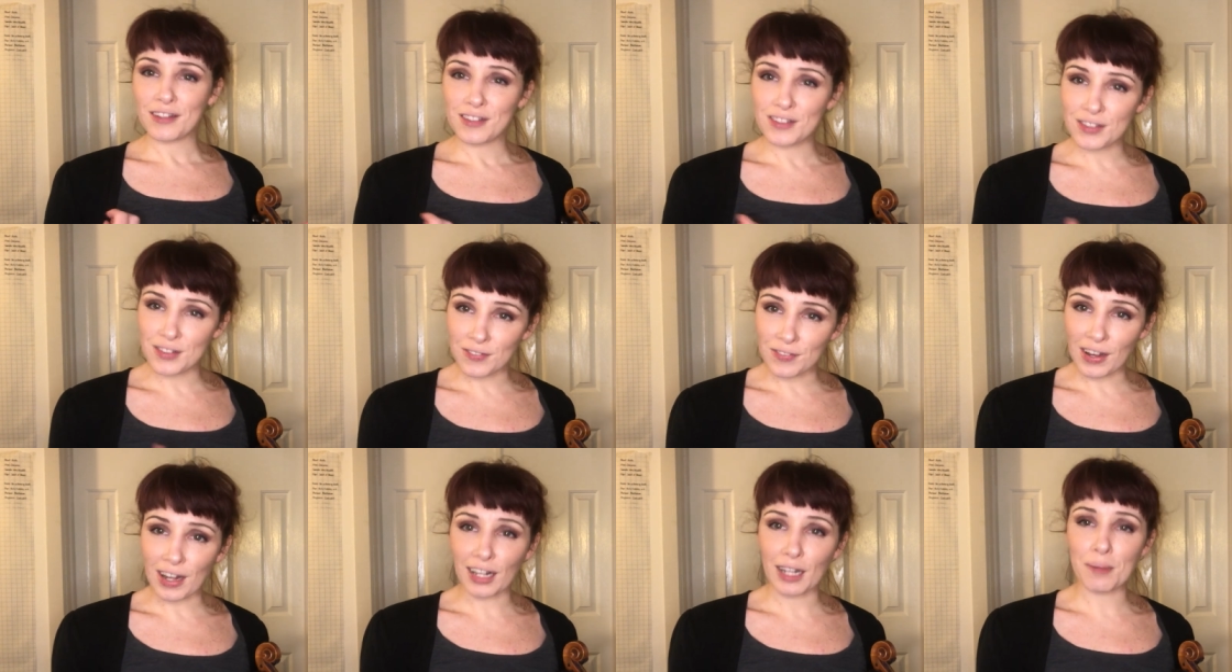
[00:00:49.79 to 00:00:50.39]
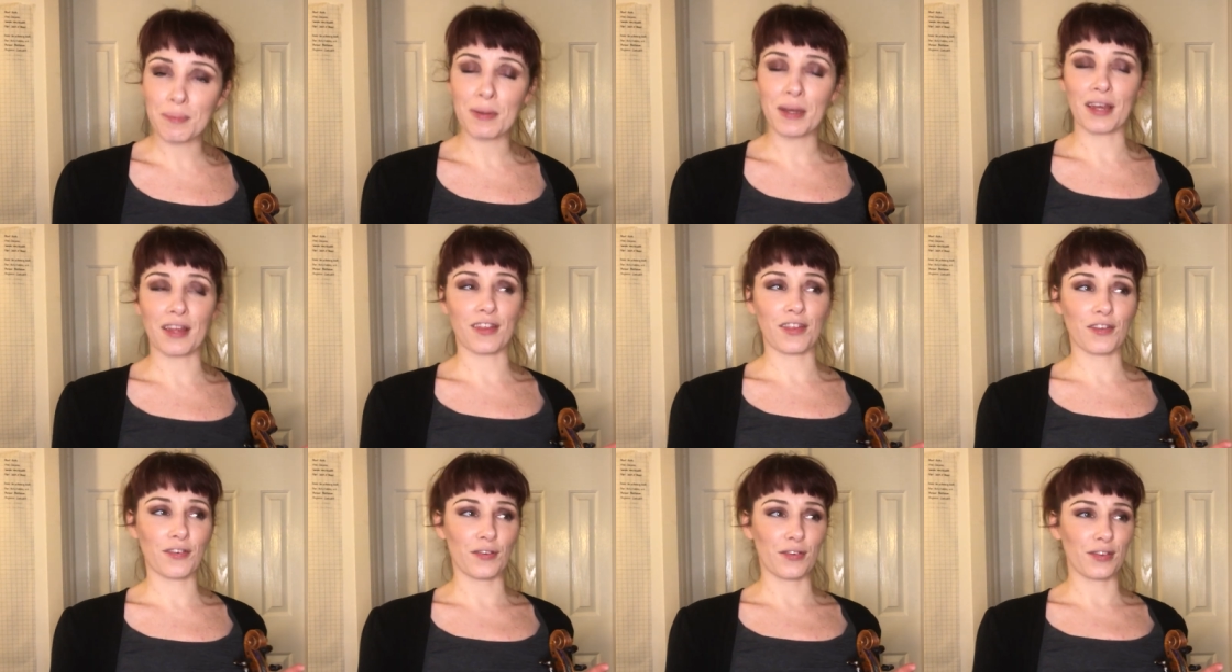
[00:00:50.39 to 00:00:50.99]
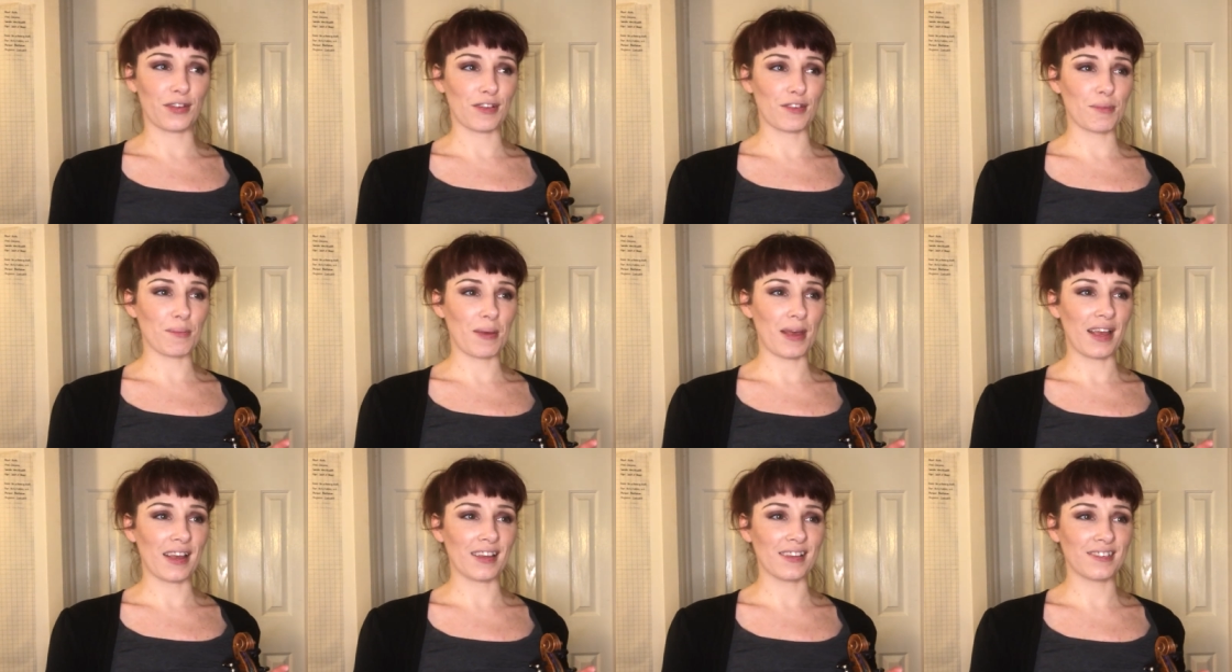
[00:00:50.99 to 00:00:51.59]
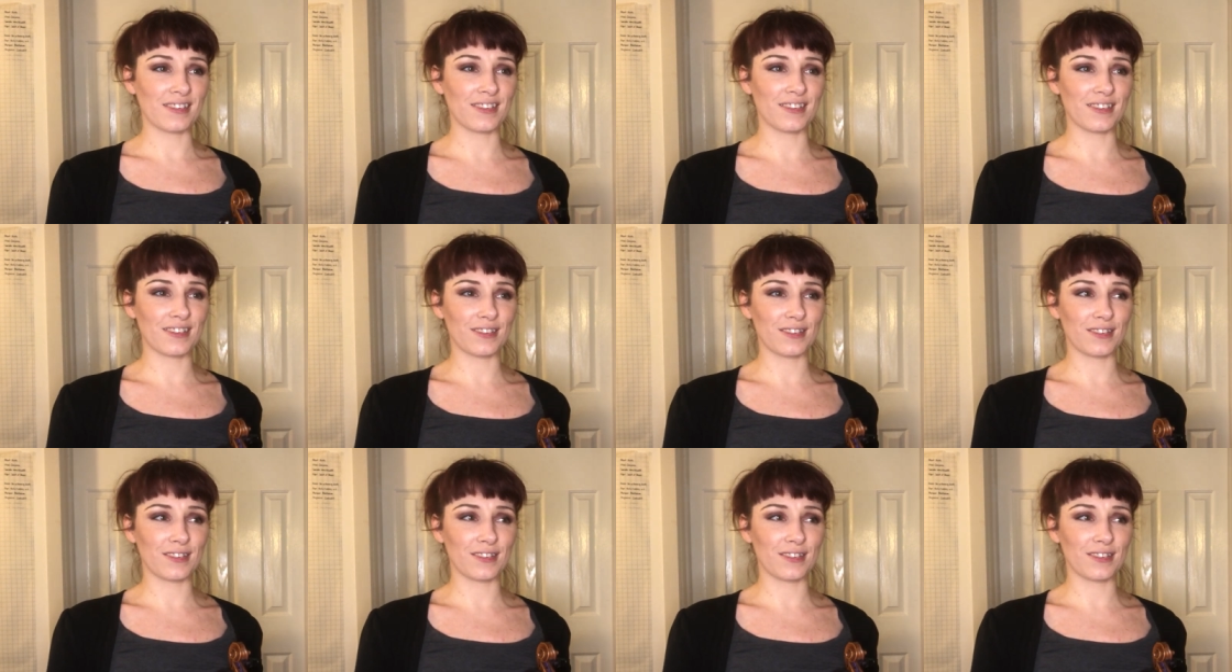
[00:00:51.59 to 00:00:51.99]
developing through this piece